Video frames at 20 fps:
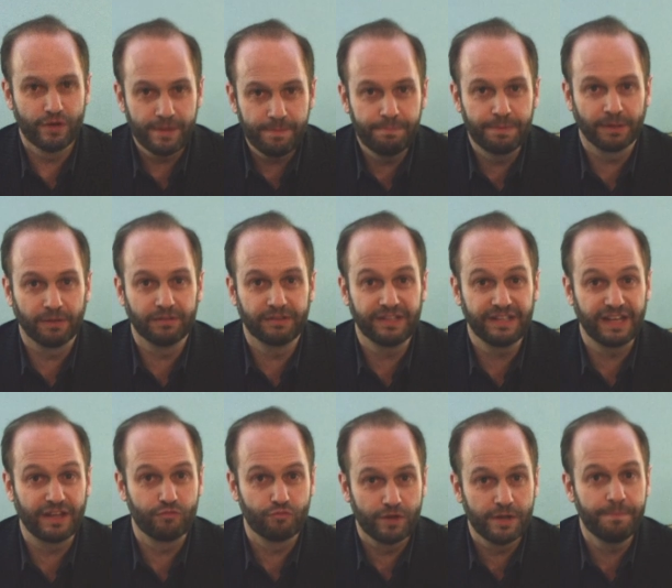
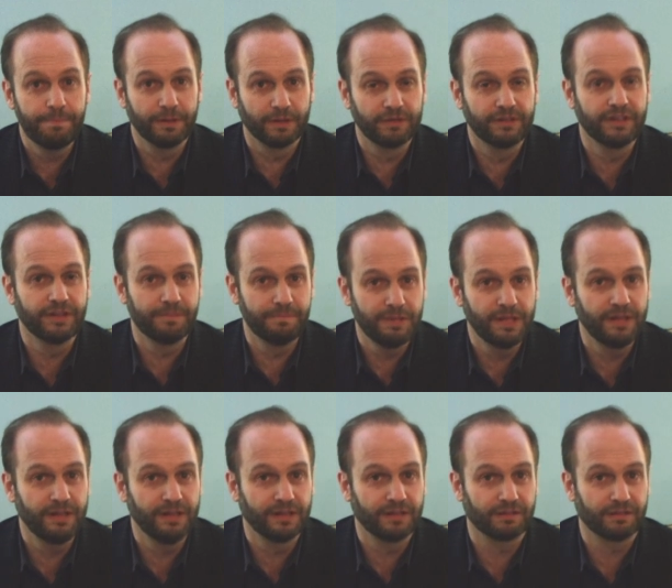rebuilding and rebuilding
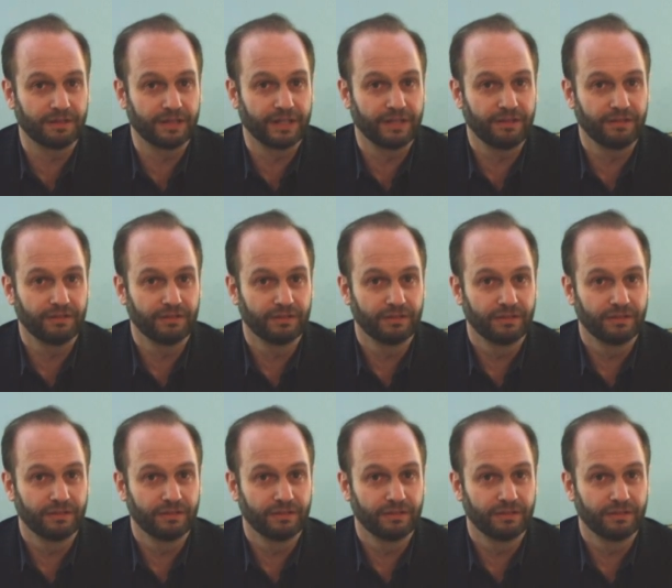immediately.